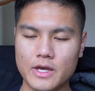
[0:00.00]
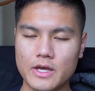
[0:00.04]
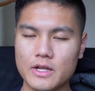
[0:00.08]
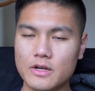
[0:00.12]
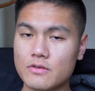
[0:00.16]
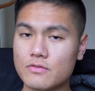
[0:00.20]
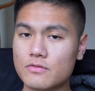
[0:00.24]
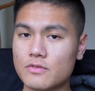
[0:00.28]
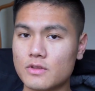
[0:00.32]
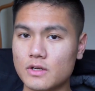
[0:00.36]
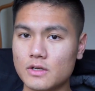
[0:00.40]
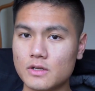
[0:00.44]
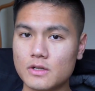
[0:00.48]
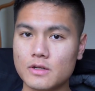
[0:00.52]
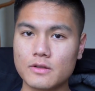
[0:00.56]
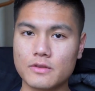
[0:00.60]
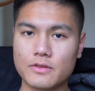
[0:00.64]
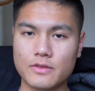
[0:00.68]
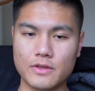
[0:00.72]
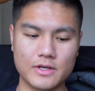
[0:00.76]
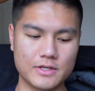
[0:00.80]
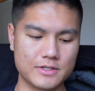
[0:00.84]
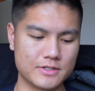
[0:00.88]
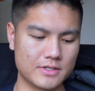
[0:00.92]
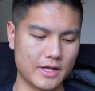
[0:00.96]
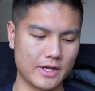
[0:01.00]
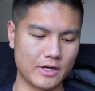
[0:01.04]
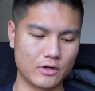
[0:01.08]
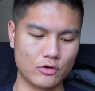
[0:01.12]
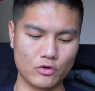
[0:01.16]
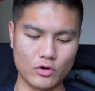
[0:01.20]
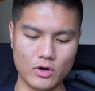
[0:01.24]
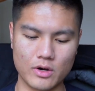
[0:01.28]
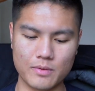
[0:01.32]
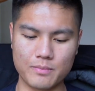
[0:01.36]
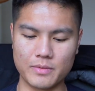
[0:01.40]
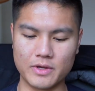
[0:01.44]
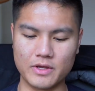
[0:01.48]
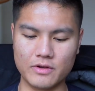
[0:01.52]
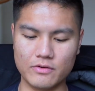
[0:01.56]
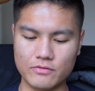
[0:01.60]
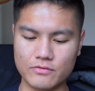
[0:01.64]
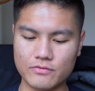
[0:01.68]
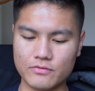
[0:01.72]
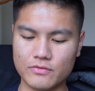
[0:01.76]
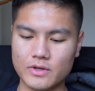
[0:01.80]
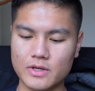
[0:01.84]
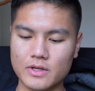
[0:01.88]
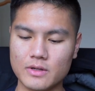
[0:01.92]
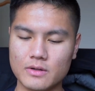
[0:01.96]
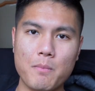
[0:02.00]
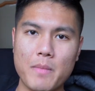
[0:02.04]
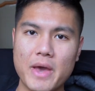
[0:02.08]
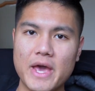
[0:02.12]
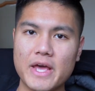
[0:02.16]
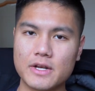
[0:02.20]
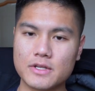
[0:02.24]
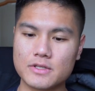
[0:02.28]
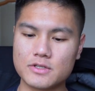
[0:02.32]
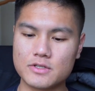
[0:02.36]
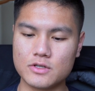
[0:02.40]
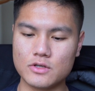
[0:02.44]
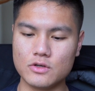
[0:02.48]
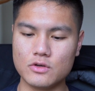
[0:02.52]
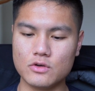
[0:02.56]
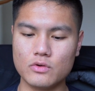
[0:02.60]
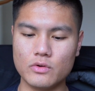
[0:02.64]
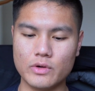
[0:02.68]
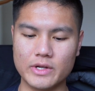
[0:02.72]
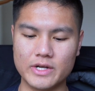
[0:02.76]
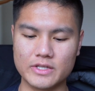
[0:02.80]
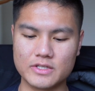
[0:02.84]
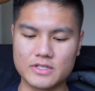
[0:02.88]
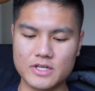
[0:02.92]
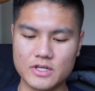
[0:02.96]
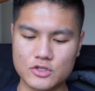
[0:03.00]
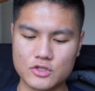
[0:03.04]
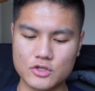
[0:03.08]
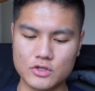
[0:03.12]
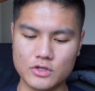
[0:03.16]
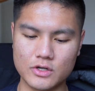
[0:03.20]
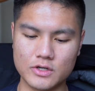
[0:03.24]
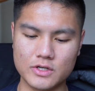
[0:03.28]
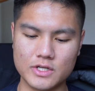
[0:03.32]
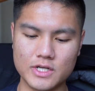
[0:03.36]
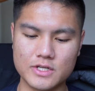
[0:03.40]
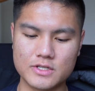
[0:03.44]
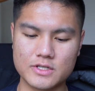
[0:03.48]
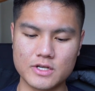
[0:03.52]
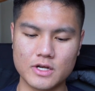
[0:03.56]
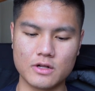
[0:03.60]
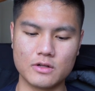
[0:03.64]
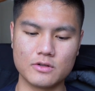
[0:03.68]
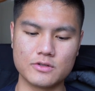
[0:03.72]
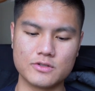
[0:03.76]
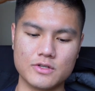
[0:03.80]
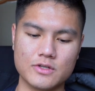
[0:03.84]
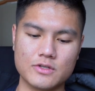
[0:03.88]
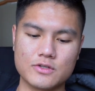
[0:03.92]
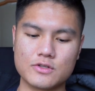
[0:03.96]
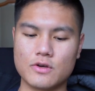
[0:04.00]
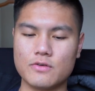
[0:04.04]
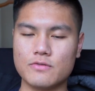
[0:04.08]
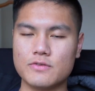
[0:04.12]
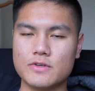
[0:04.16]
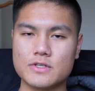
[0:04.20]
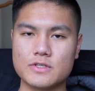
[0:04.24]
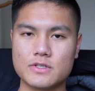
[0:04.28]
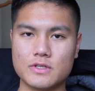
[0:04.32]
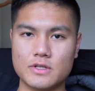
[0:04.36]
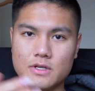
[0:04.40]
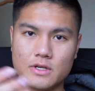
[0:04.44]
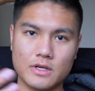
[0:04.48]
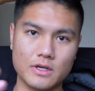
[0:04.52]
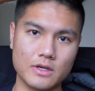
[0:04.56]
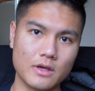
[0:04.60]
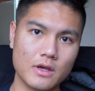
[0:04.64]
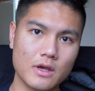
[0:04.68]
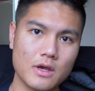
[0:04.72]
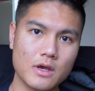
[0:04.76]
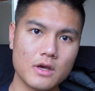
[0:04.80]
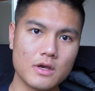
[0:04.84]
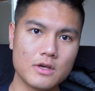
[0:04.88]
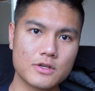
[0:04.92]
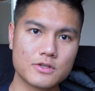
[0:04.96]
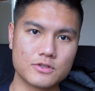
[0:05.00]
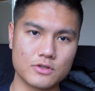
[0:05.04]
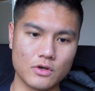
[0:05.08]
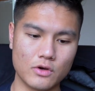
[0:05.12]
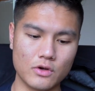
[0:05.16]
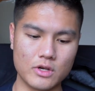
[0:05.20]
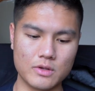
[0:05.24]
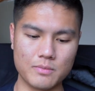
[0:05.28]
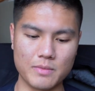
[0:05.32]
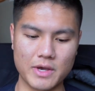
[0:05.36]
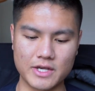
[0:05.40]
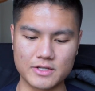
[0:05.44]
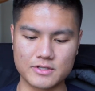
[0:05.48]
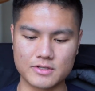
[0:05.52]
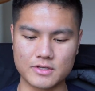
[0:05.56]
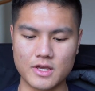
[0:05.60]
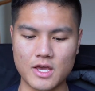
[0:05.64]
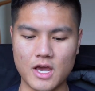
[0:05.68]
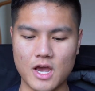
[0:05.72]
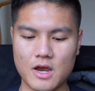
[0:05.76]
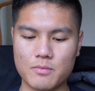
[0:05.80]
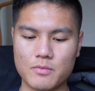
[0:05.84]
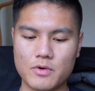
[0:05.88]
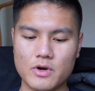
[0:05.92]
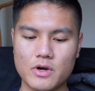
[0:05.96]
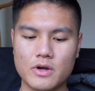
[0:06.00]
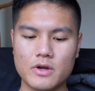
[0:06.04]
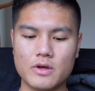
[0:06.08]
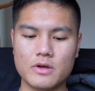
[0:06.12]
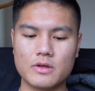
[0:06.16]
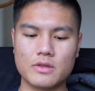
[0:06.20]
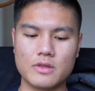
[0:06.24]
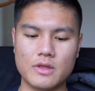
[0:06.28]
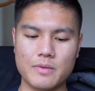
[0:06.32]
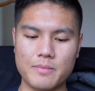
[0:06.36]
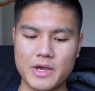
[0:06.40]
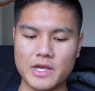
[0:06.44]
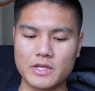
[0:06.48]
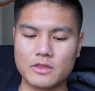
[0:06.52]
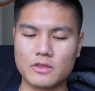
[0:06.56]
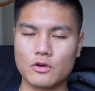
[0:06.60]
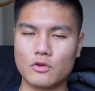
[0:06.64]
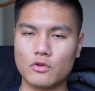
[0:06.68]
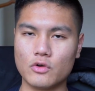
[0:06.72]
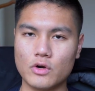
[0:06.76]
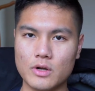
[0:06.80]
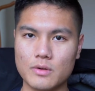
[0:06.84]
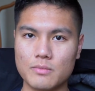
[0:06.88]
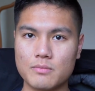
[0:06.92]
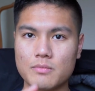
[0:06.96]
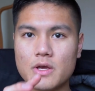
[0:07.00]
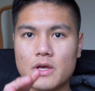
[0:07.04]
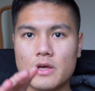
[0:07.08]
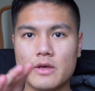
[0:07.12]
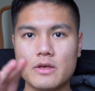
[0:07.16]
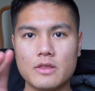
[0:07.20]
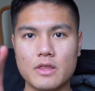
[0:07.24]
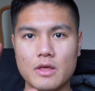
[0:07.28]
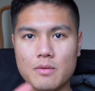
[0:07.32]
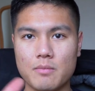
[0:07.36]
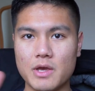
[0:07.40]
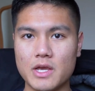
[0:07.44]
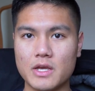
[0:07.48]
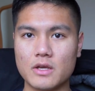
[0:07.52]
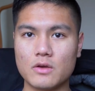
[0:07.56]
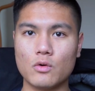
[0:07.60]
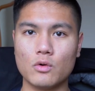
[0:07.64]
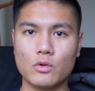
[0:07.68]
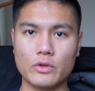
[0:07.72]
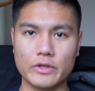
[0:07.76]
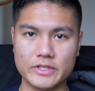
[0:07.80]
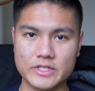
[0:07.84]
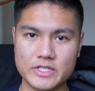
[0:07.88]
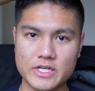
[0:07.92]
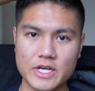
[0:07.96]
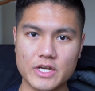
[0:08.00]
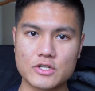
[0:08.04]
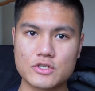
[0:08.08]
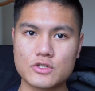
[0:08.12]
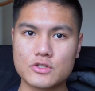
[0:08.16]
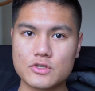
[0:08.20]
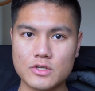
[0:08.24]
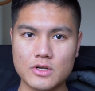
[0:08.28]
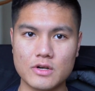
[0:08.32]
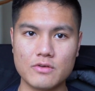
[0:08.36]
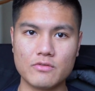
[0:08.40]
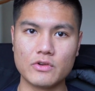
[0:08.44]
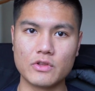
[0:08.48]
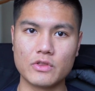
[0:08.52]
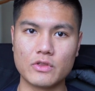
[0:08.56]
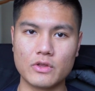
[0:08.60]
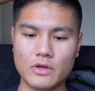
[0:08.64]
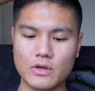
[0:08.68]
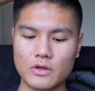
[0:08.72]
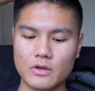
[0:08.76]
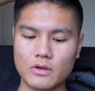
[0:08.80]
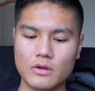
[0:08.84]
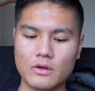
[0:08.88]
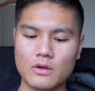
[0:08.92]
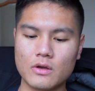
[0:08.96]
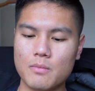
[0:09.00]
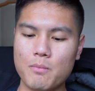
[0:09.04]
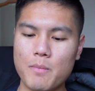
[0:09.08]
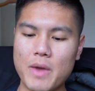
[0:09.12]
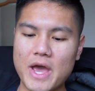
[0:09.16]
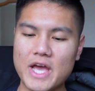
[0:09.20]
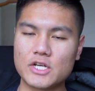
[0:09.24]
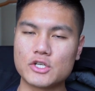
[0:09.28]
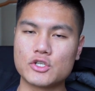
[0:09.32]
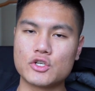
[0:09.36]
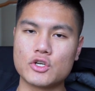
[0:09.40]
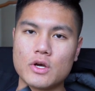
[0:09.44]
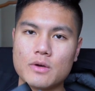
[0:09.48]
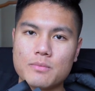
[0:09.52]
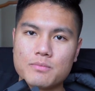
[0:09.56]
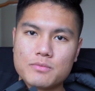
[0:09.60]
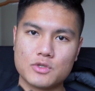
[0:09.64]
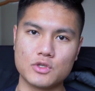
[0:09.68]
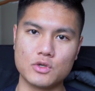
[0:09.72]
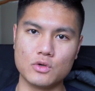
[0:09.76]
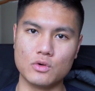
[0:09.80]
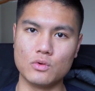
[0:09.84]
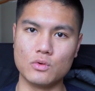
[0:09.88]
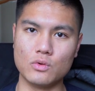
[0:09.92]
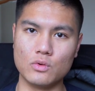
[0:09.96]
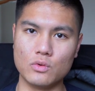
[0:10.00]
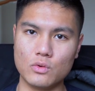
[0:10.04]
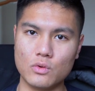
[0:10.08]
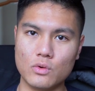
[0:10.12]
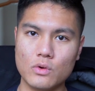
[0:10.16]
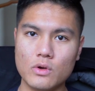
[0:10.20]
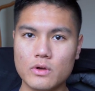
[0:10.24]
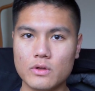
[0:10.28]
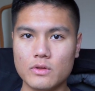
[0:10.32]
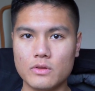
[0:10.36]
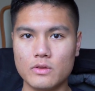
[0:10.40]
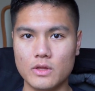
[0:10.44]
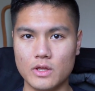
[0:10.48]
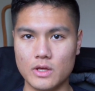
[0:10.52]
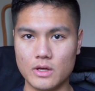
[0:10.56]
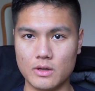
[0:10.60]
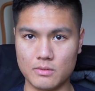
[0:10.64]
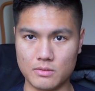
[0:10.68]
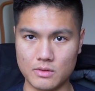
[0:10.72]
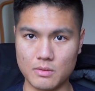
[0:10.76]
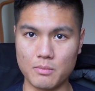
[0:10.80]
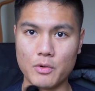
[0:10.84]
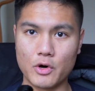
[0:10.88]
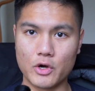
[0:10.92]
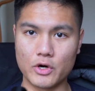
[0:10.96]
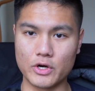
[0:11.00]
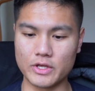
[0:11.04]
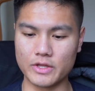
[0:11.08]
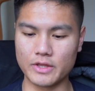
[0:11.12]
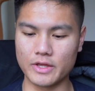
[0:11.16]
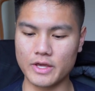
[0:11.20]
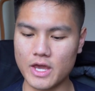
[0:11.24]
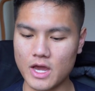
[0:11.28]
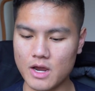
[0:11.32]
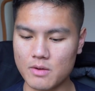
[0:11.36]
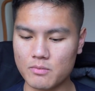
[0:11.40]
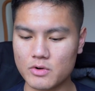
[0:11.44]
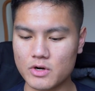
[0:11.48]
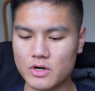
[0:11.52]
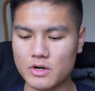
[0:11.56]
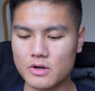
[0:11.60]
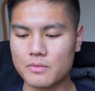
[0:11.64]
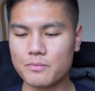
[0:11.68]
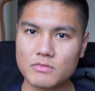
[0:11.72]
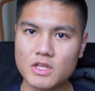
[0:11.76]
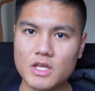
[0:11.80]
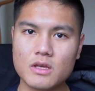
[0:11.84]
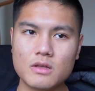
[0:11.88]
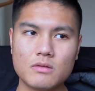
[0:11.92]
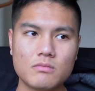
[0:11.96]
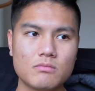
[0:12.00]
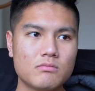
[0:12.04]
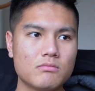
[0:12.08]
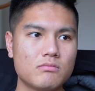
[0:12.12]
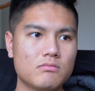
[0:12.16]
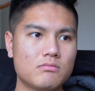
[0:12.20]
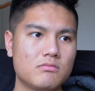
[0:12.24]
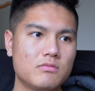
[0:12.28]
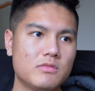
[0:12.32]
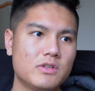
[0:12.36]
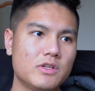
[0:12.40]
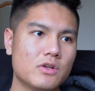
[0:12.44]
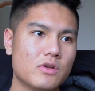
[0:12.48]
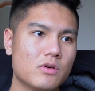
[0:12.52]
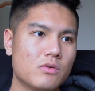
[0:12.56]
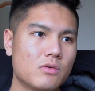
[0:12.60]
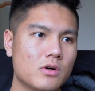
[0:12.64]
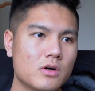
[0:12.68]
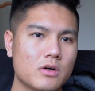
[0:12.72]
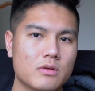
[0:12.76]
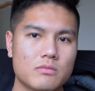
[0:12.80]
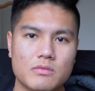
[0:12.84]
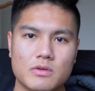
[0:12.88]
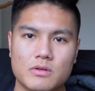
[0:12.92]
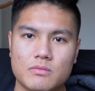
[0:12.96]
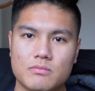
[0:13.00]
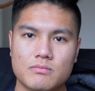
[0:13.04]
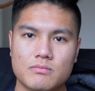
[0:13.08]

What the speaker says: and if the little things like grip and fit matter to you, and attention to detail, since obviously Sony makes the camera, they make the grip, they make all the textures and everything match up to the body of the camera, then you know what?